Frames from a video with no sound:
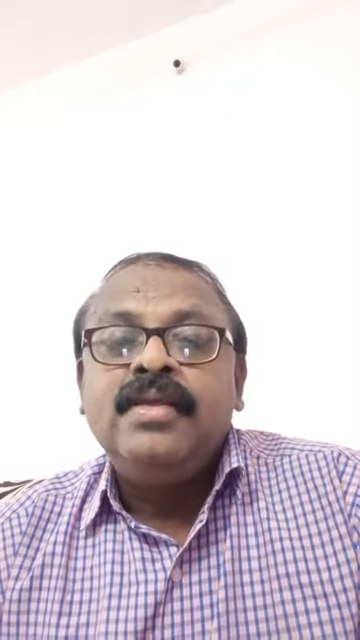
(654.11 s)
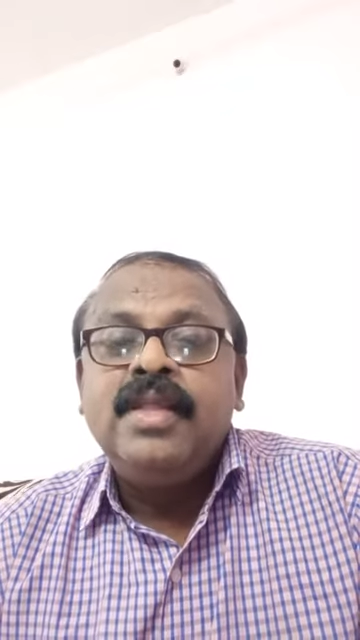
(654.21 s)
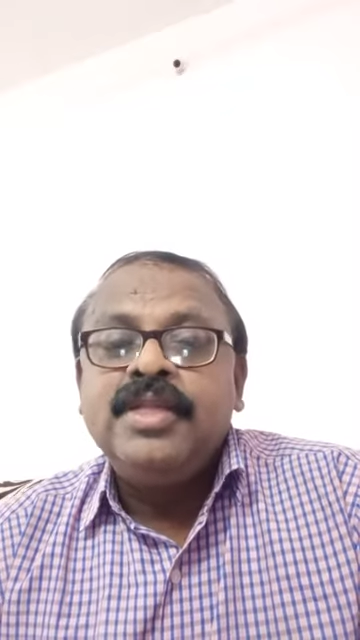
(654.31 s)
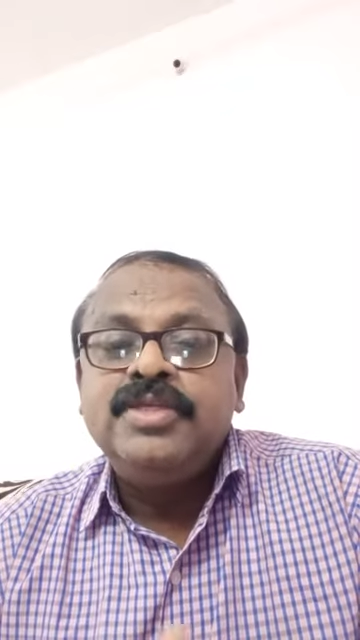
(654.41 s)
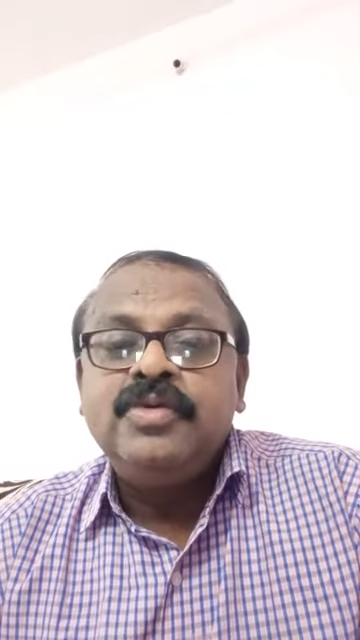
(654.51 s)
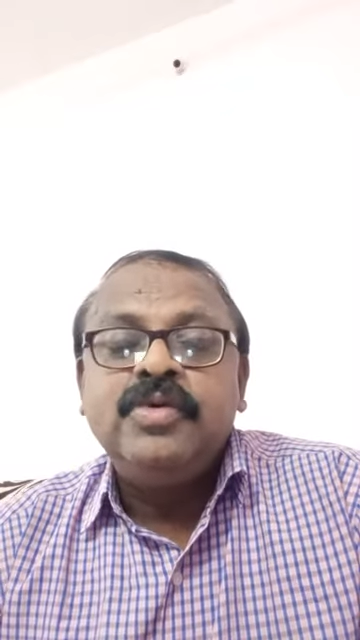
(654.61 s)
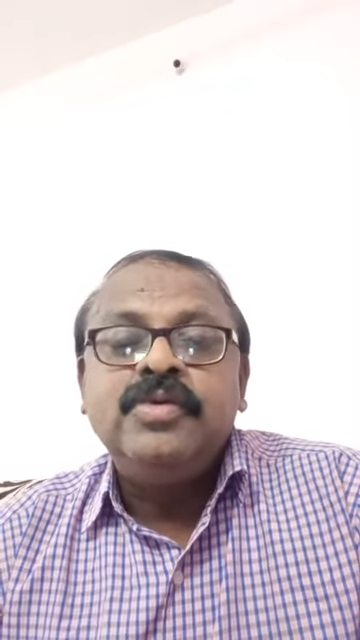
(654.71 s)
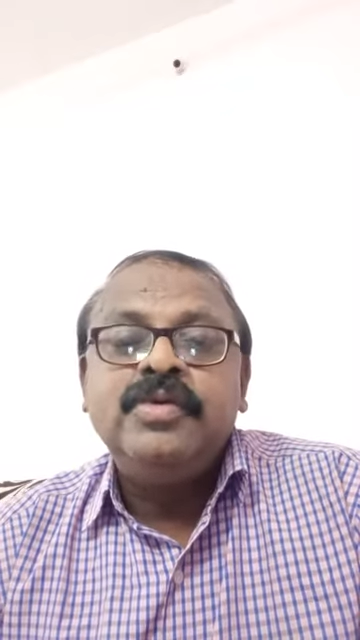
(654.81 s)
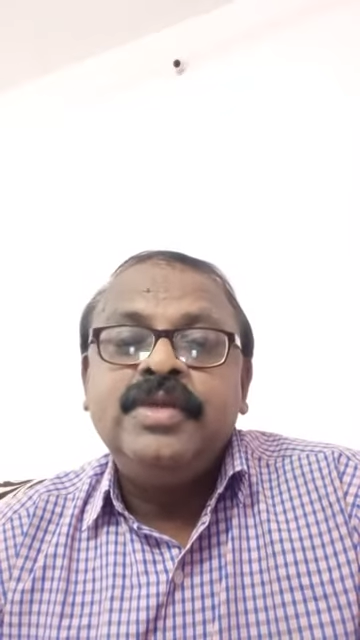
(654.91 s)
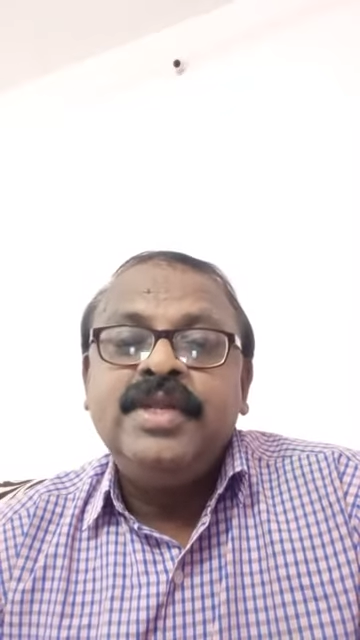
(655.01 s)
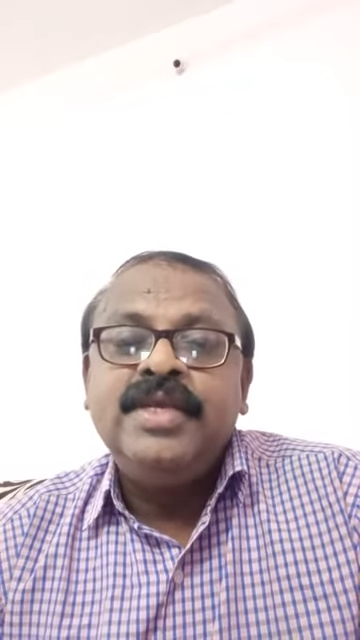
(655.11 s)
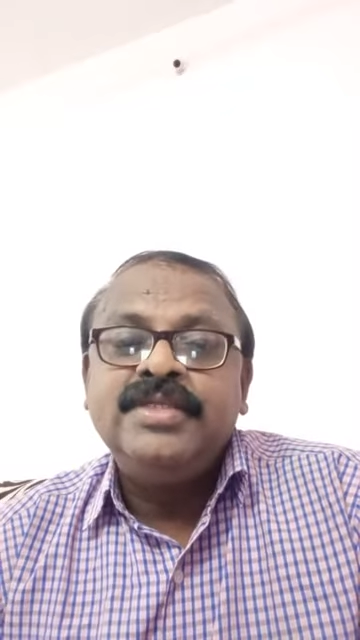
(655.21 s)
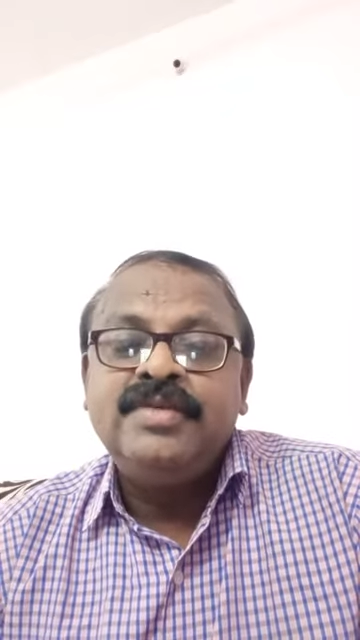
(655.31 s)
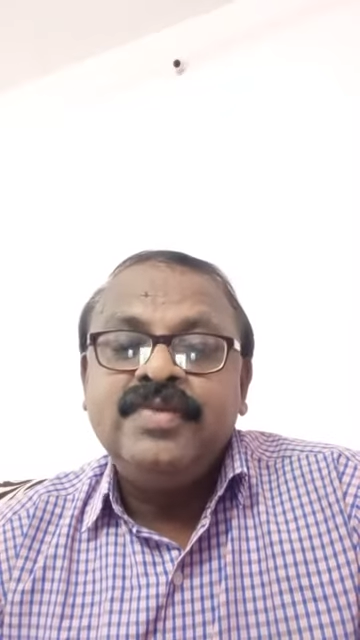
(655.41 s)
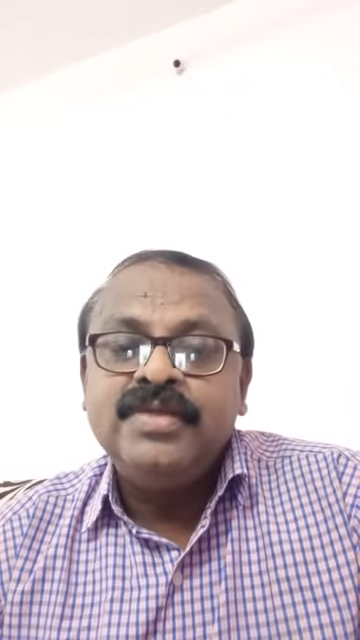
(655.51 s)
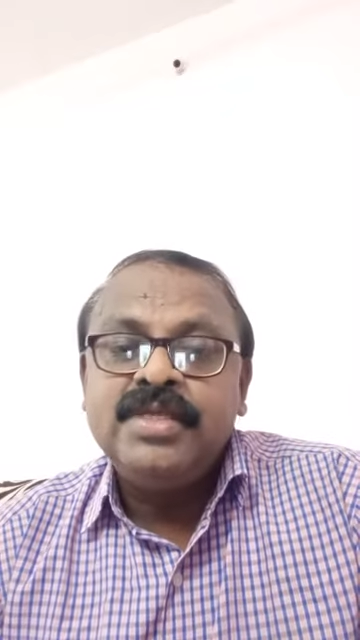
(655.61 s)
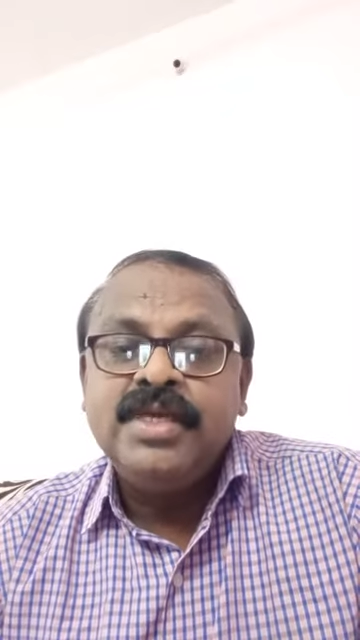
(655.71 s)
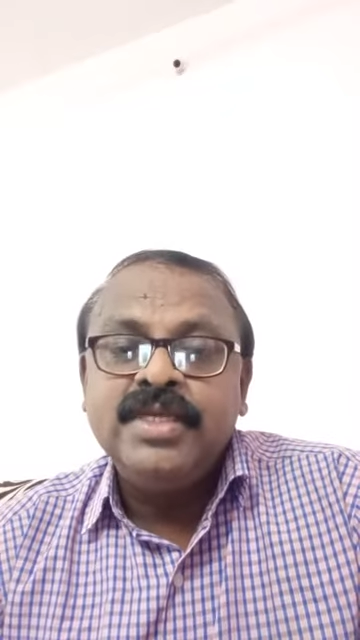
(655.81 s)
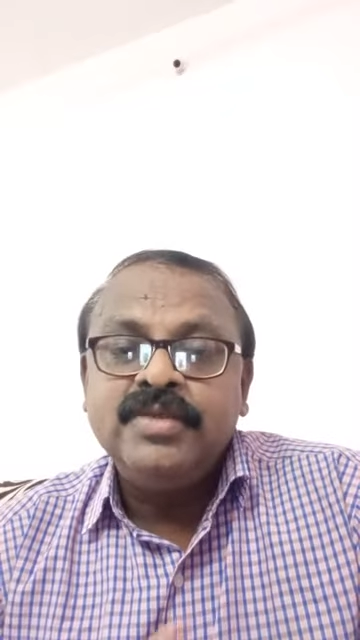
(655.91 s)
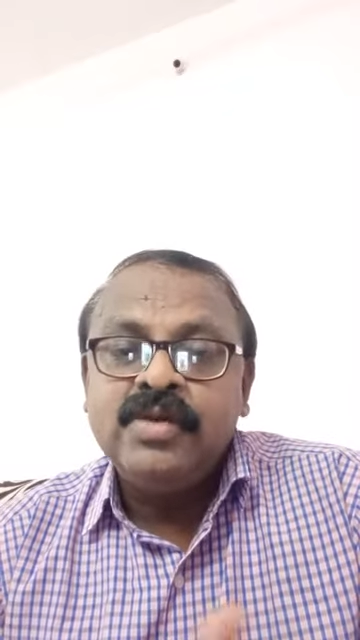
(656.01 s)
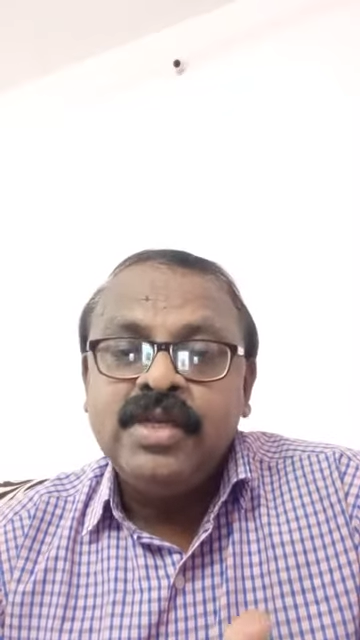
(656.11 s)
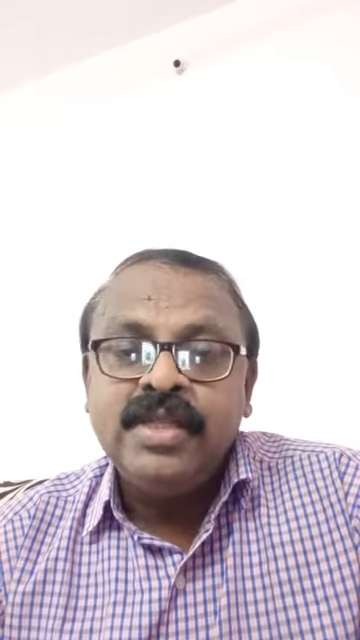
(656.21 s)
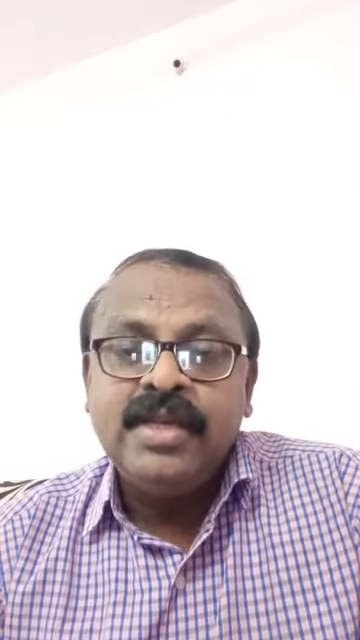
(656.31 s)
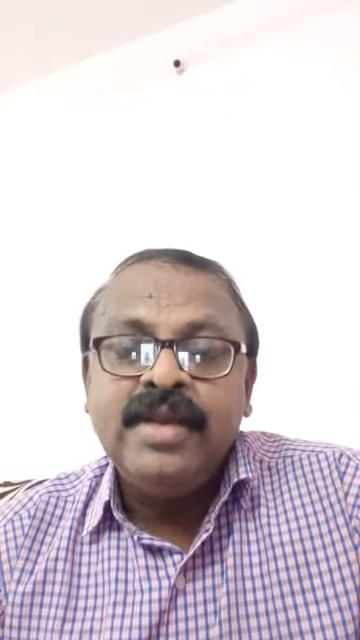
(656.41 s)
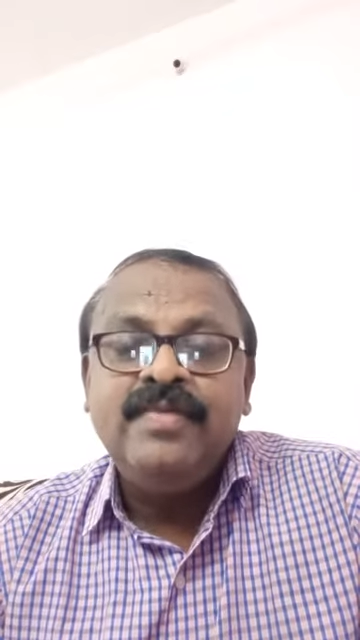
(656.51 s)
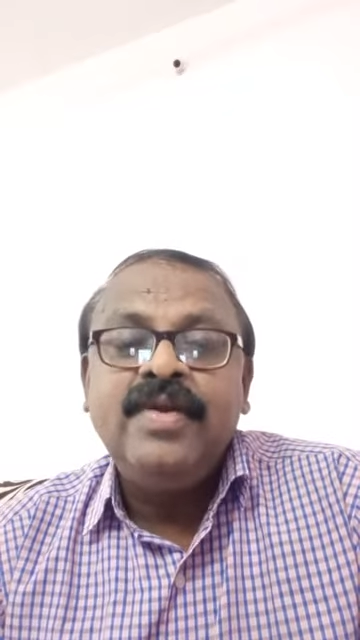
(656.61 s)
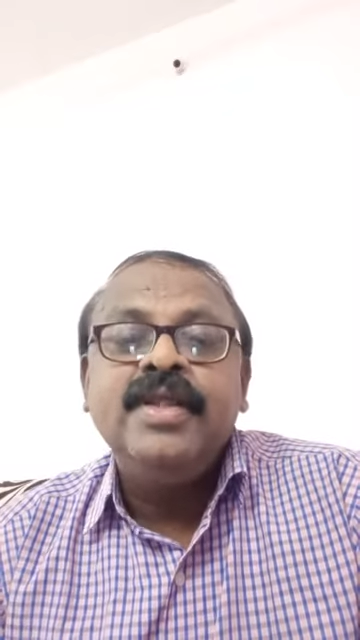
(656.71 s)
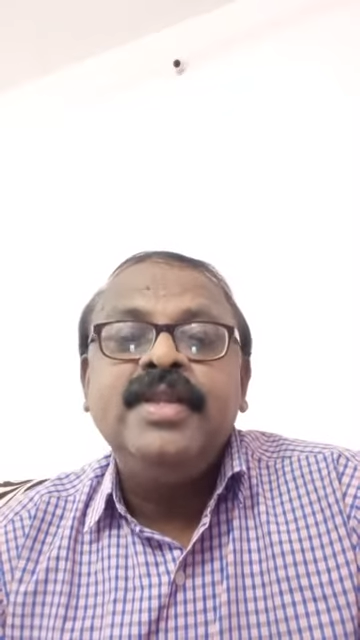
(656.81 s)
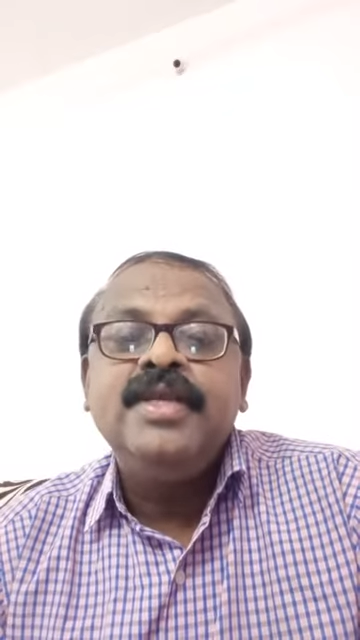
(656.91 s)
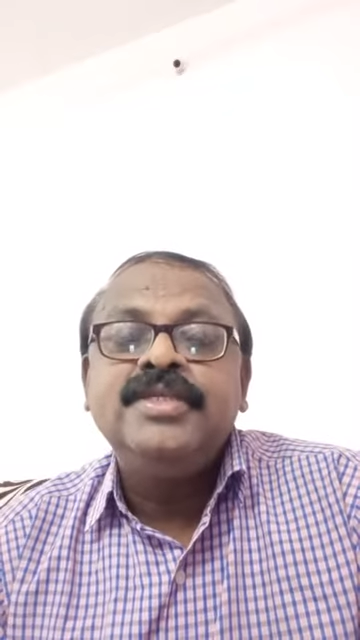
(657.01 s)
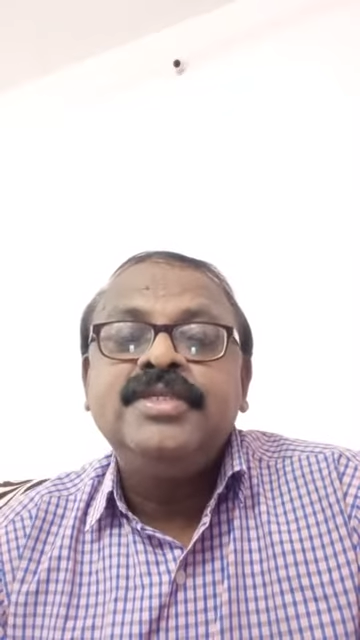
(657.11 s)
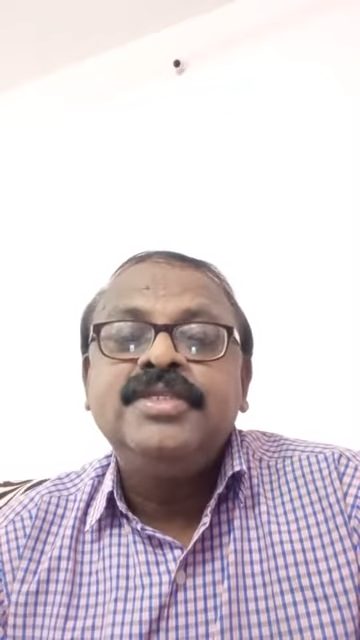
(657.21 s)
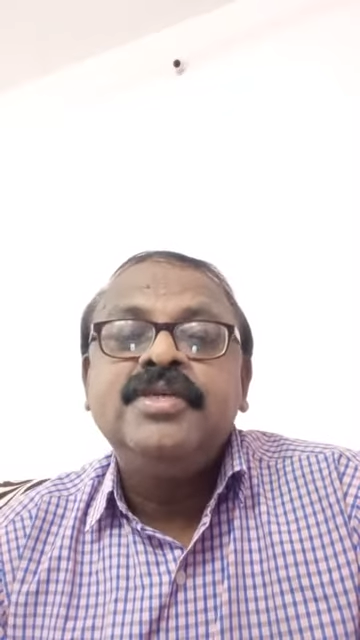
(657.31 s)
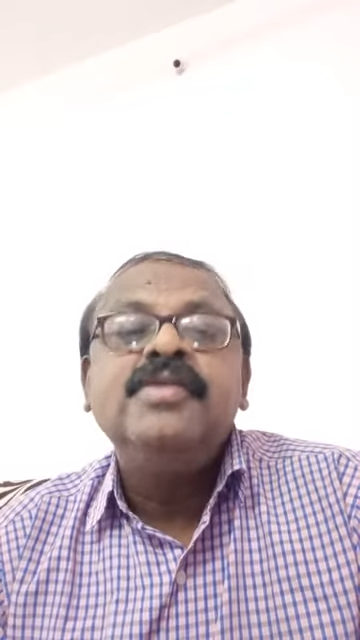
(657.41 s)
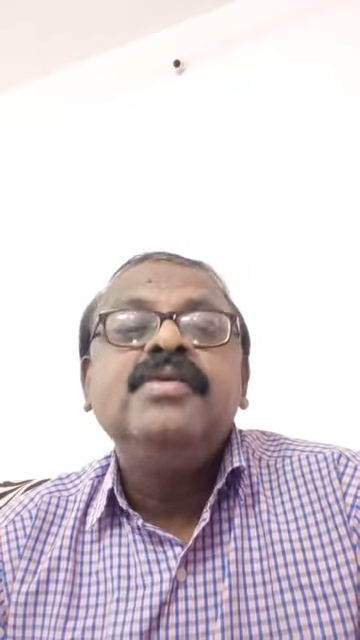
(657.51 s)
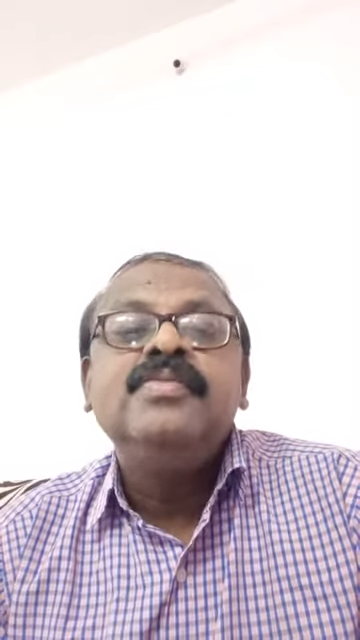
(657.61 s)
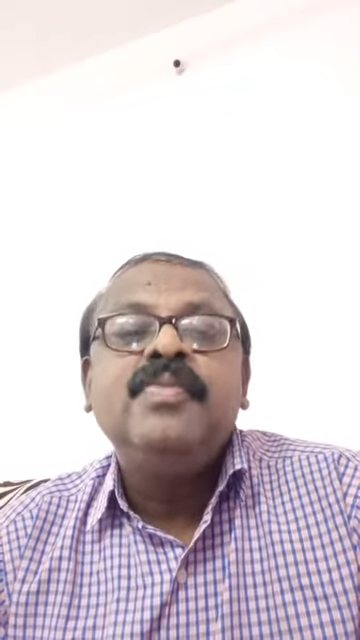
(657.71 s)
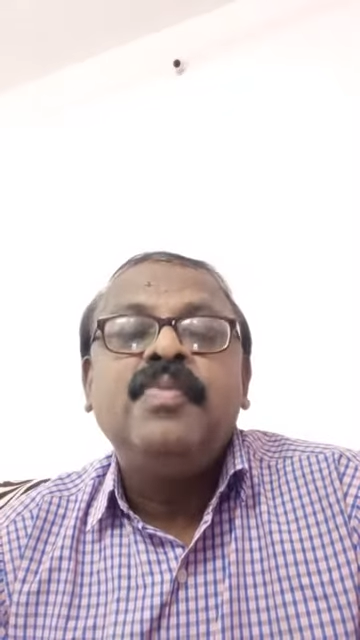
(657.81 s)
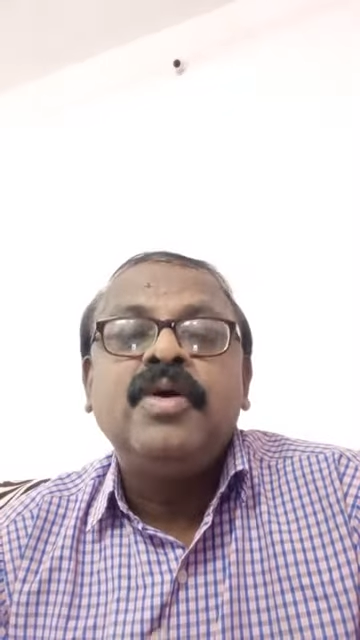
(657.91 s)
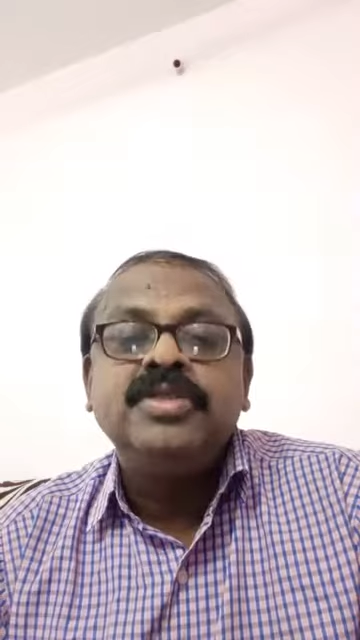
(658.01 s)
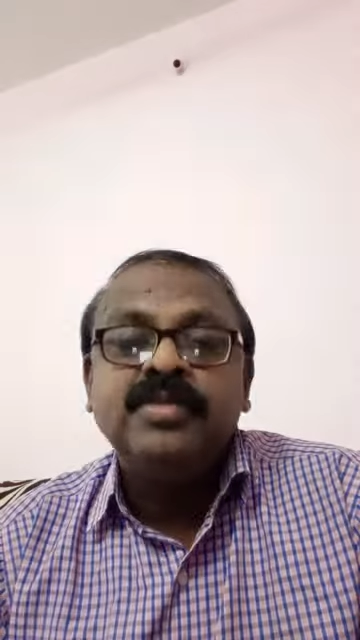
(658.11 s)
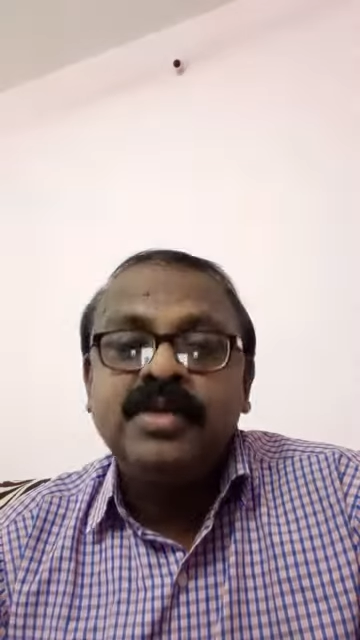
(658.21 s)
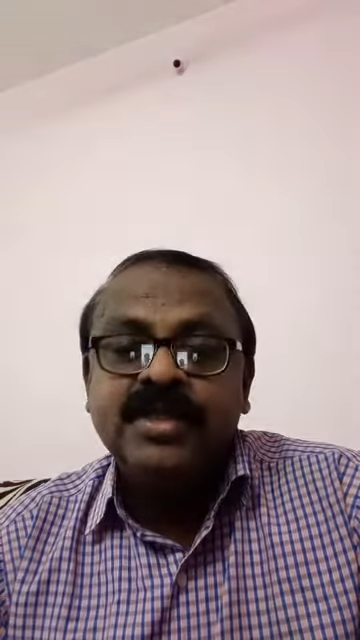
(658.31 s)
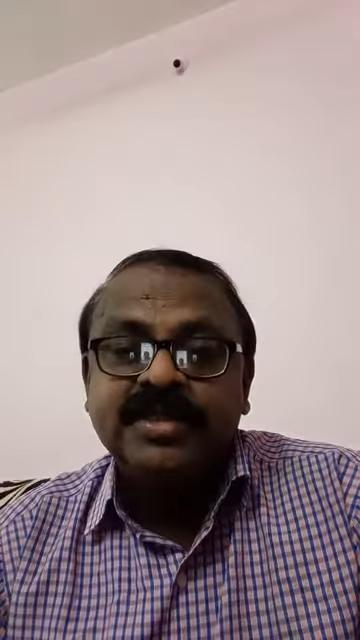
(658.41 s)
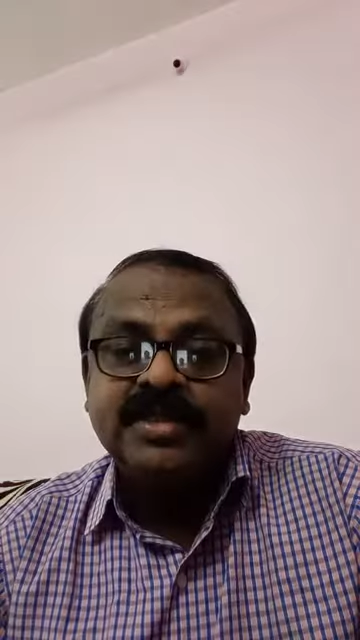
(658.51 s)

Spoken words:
there is no irrigation facilities, only the rainfed irrigation possibilities is